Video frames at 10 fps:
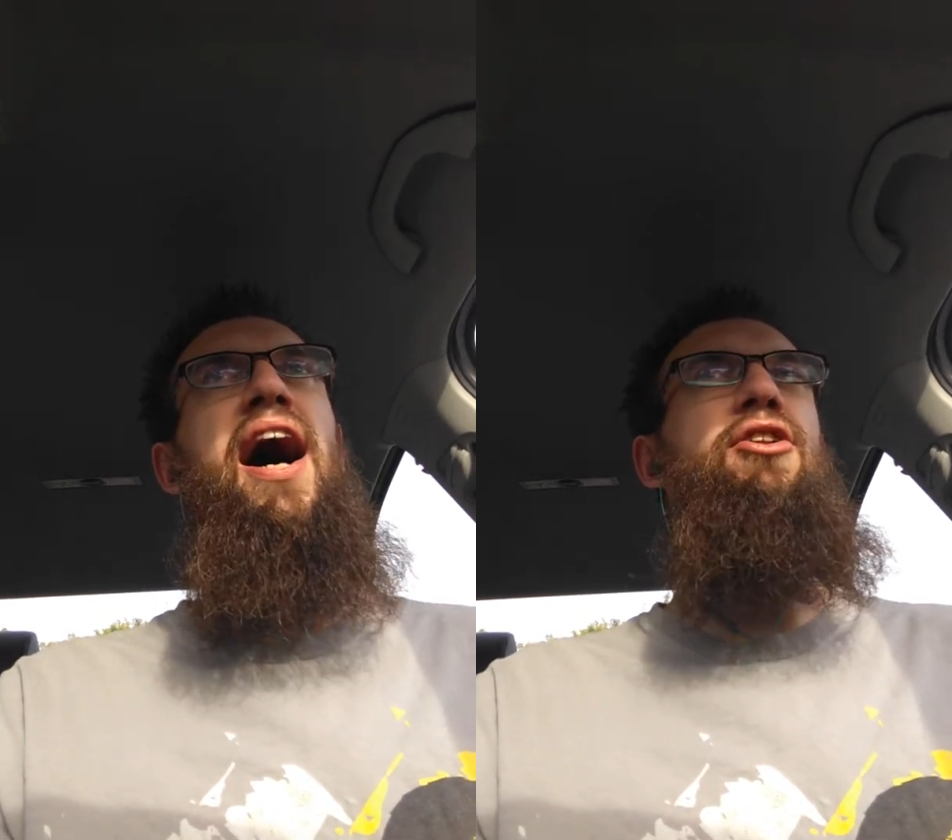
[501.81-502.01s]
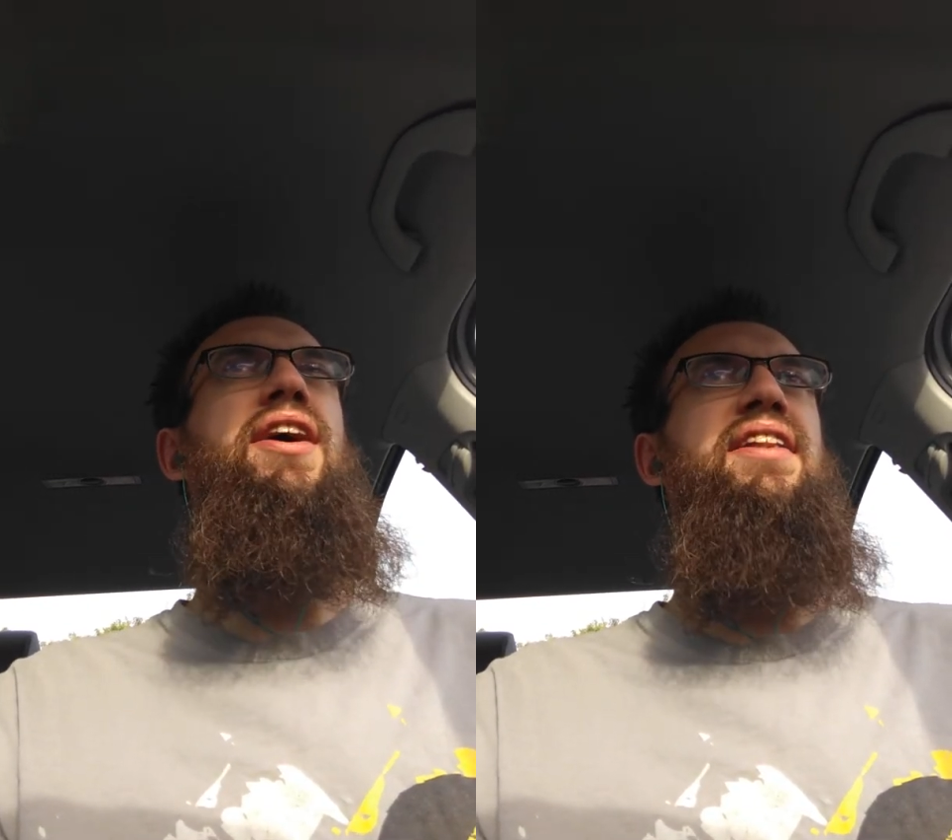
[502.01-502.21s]

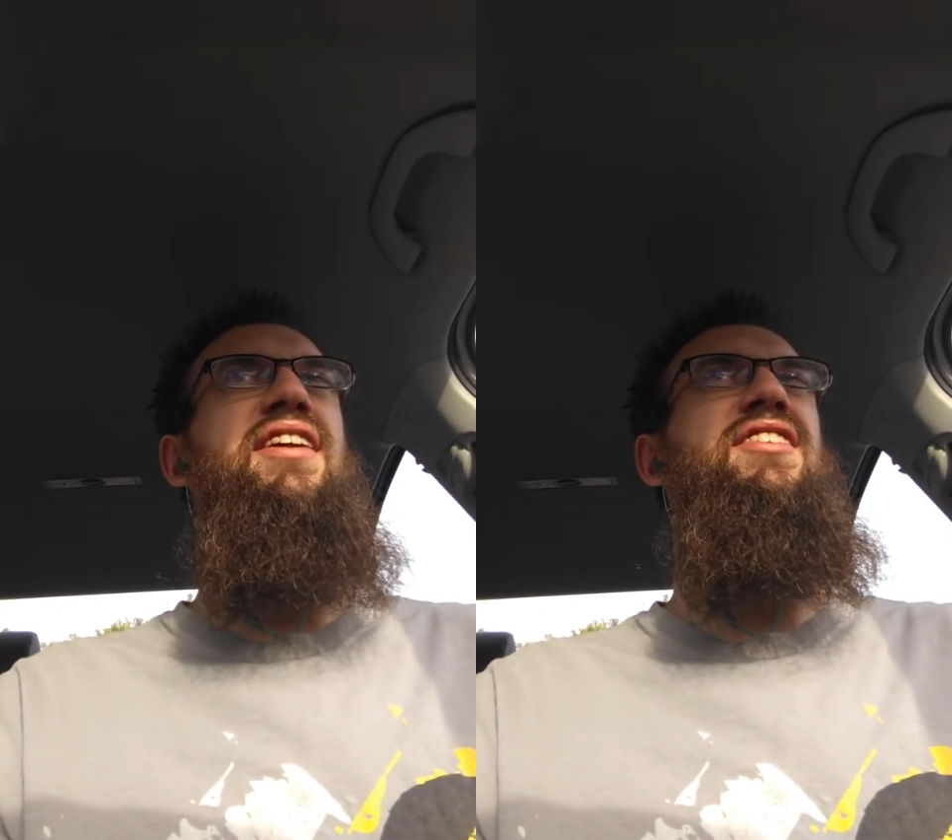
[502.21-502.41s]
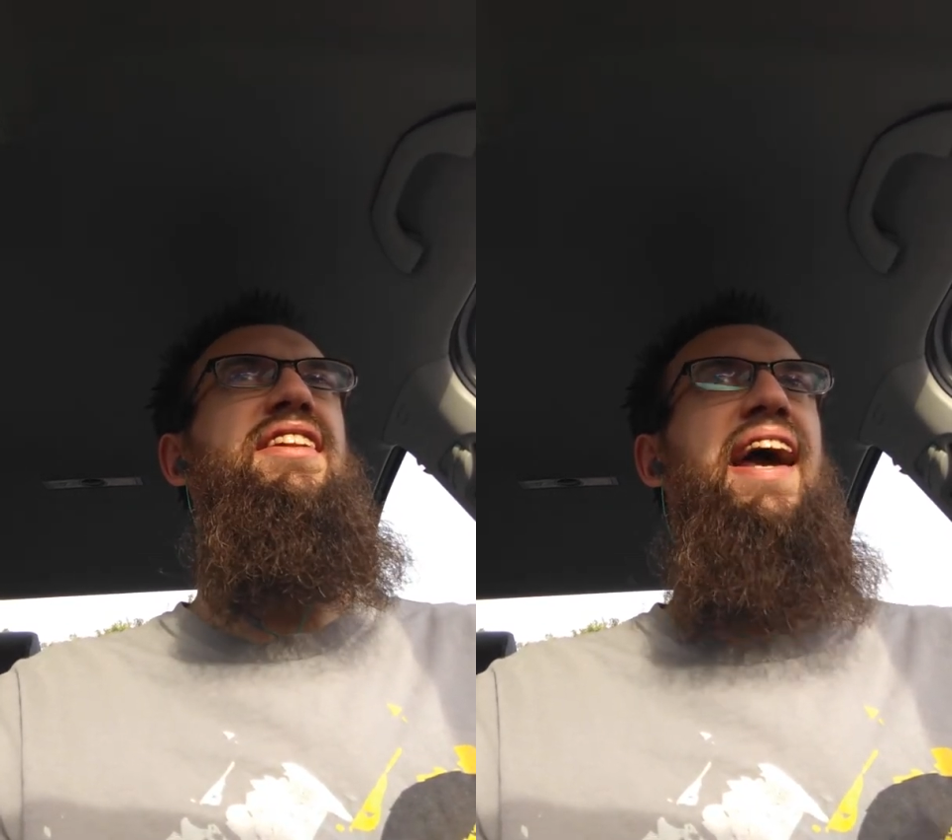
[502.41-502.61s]
I look at
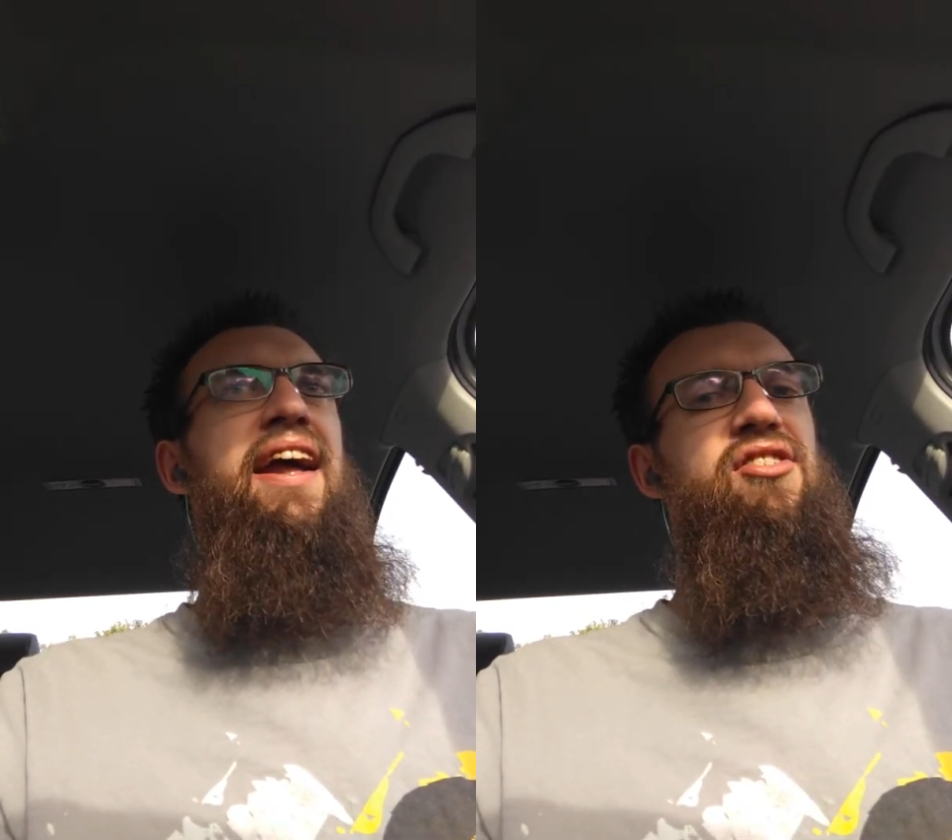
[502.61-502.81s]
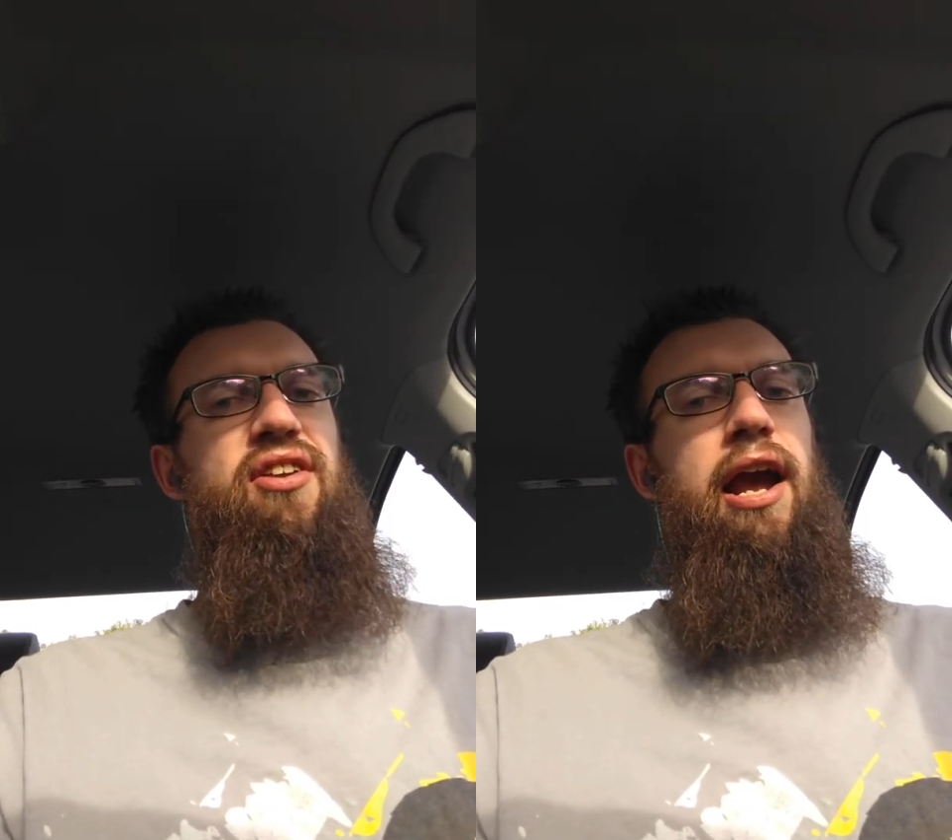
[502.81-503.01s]
the
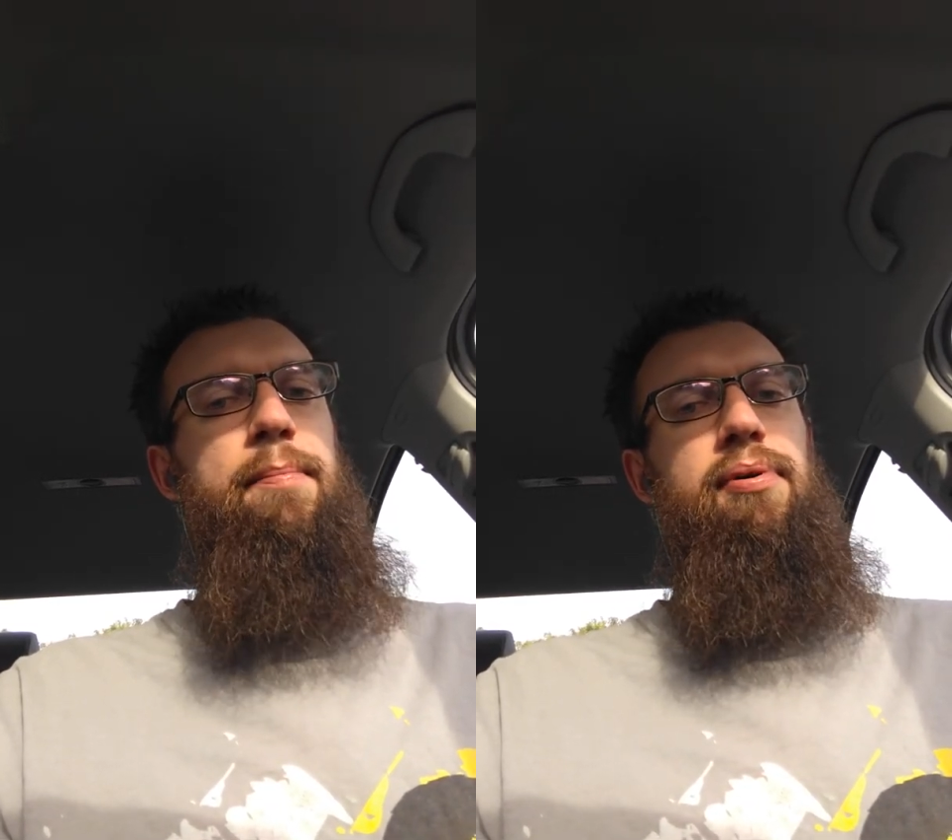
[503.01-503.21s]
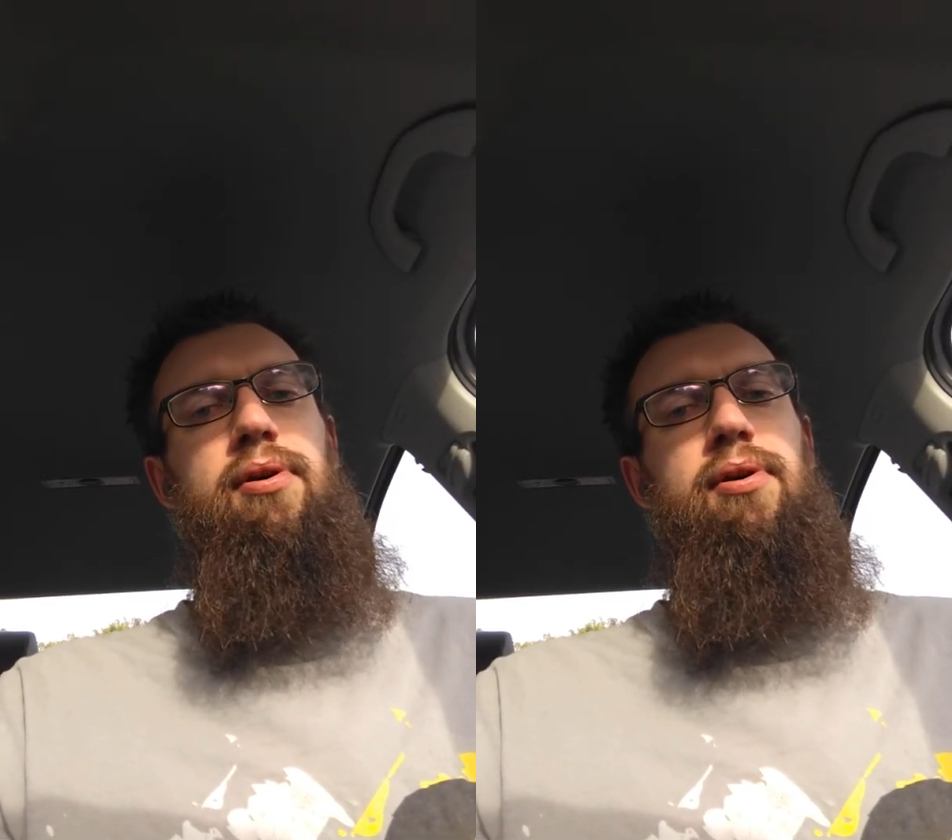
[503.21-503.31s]
landscape.